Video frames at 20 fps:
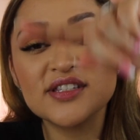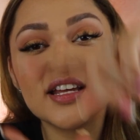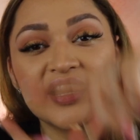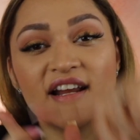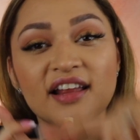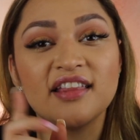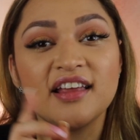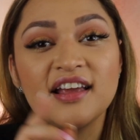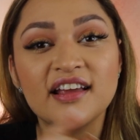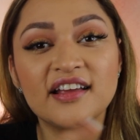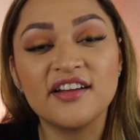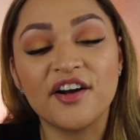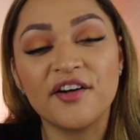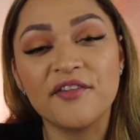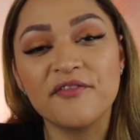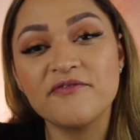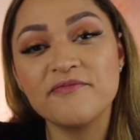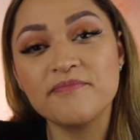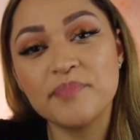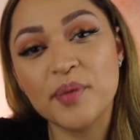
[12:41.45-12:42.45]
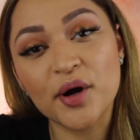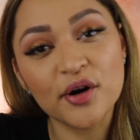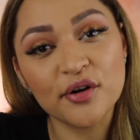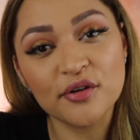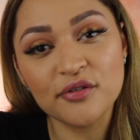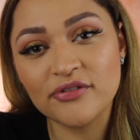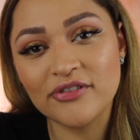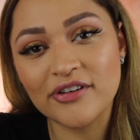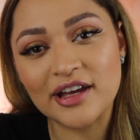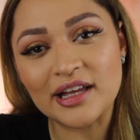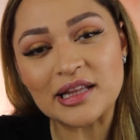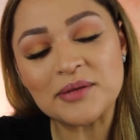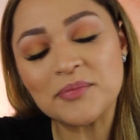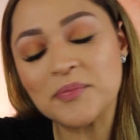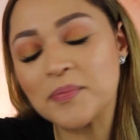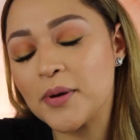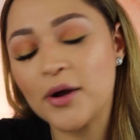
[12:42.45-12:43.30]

that I think are perfect